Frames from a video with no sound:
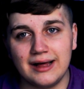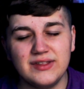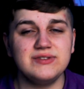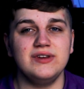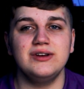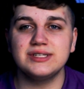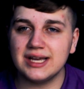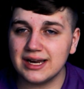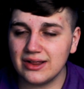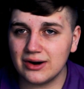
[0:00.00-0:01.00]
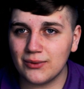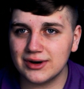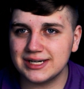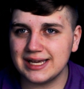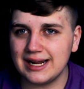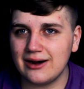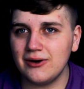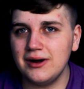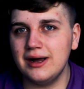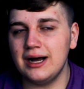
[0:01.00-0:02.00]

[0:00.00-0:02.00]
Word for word: Uh, this video is taking a lot of work to get out.